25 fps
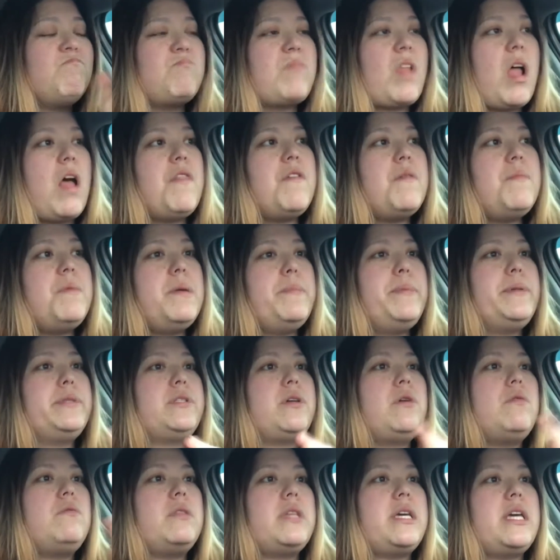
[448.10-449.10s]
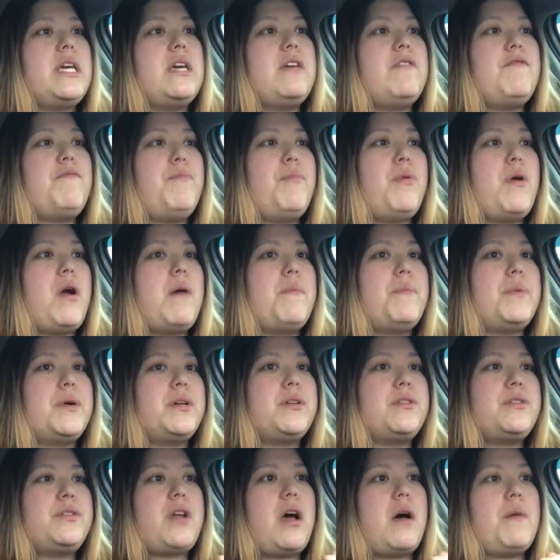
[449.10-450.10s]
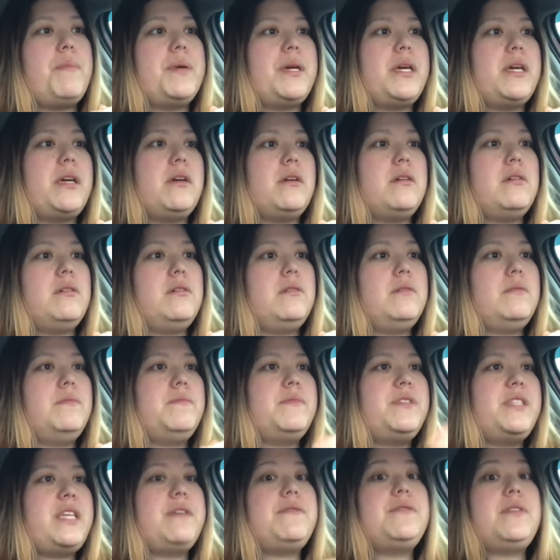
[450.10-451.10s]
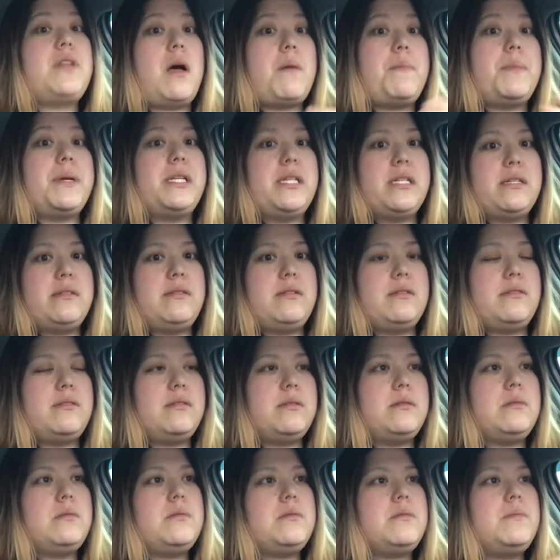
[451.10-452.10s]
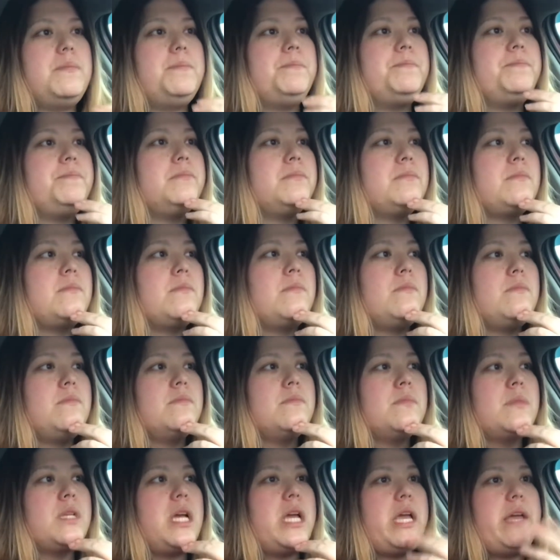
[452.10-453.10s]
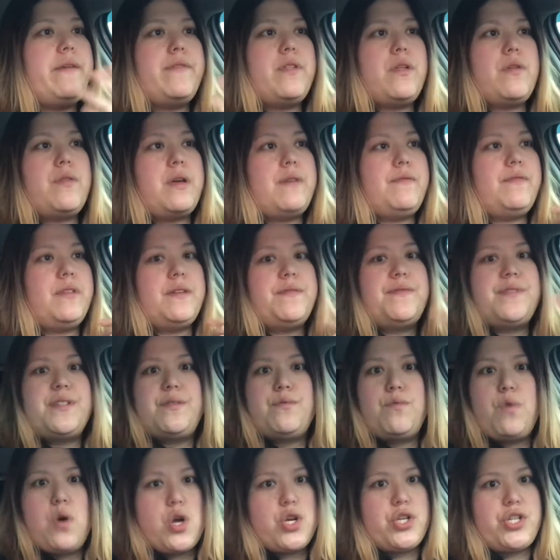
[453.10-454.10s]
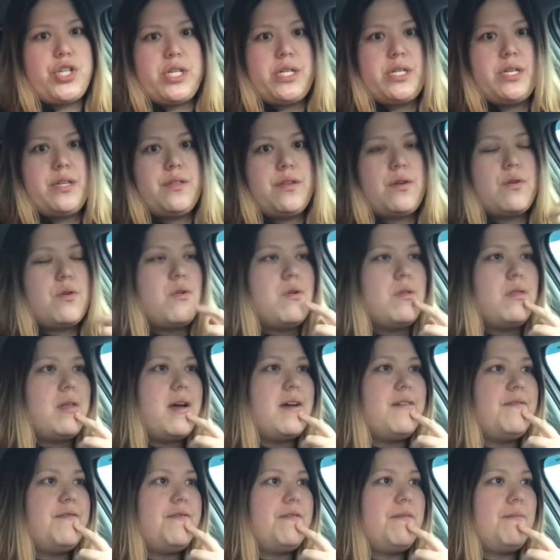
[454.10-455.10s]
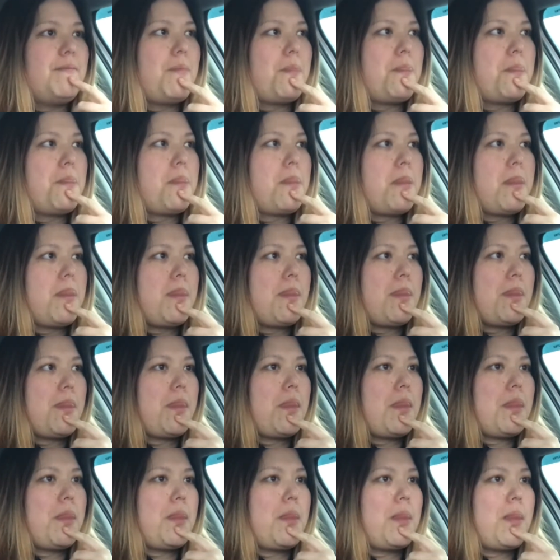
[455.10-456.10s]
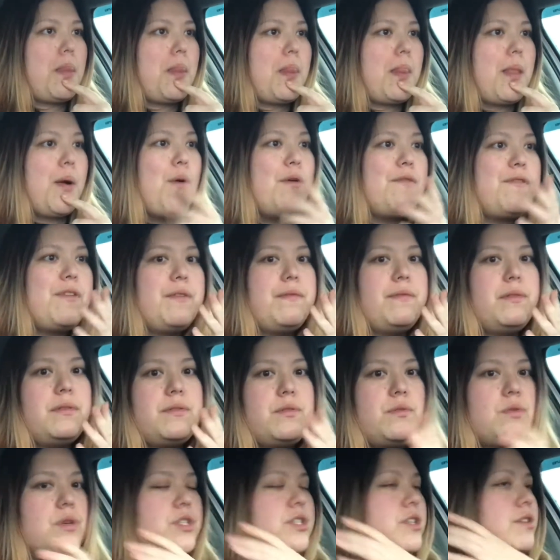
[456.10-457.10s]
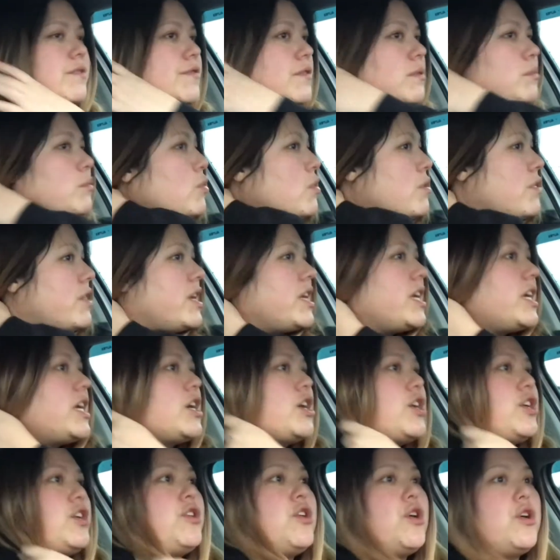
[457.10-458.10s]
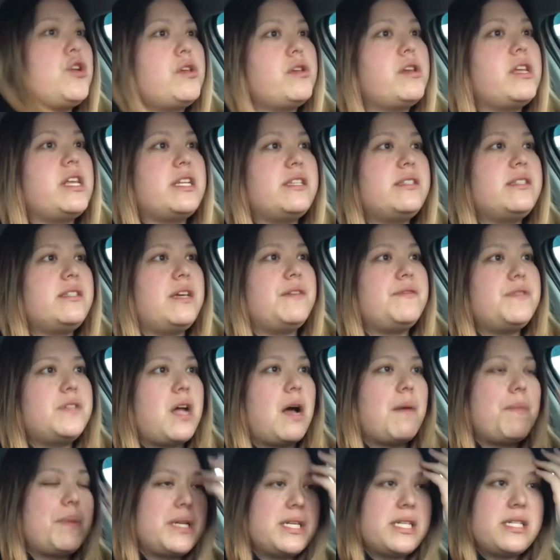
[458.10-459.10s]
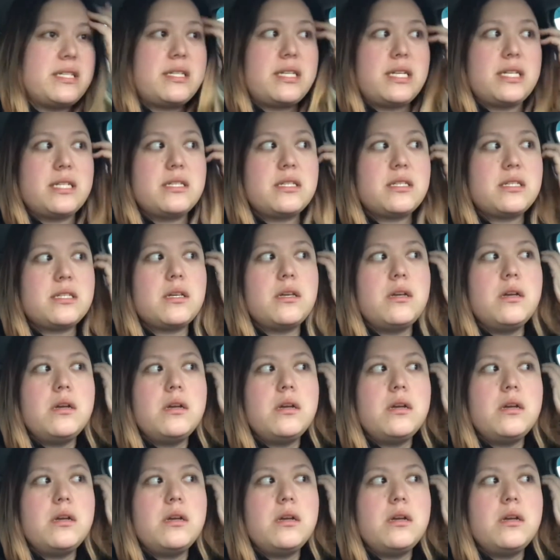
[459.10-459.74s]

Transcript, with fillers: Other people don't leave proper stopping. Safe stopping distances, even though they've lived in Washington their whole life. Or if you've lived in Washington for more than a year, you know you need a safe stopping distance.